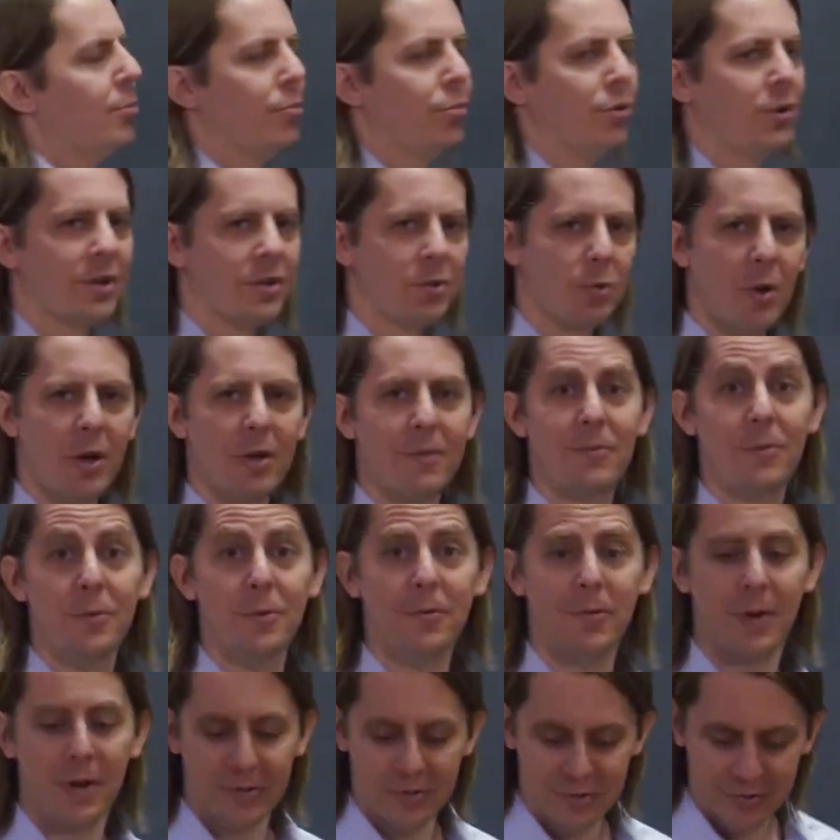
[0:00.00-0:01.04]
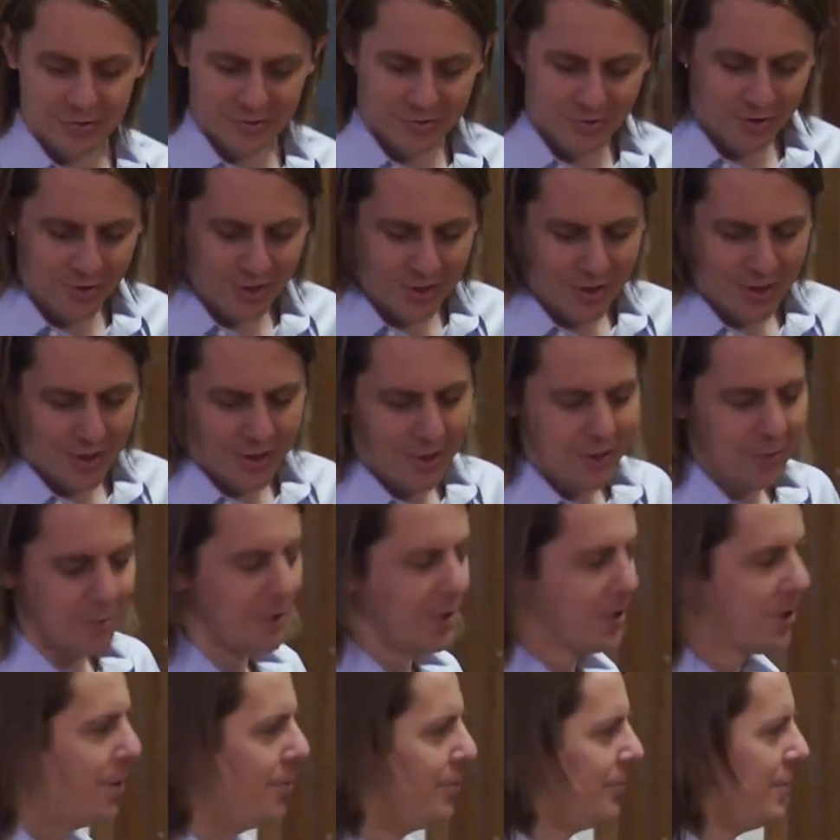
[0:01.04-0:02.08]
predict quite a few devices
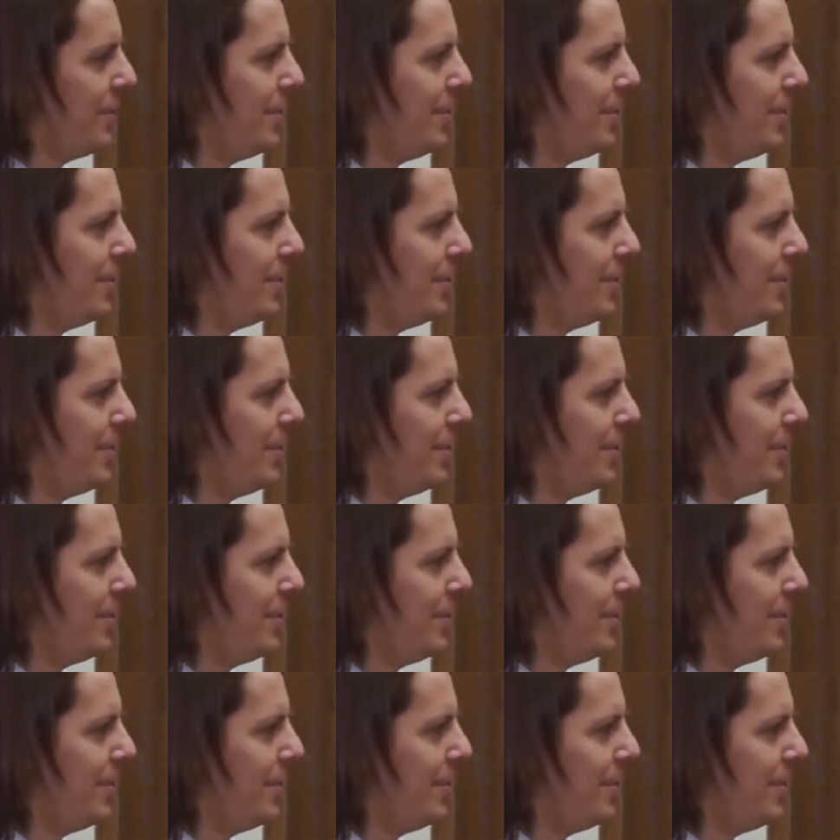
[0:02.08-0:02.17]
when it comes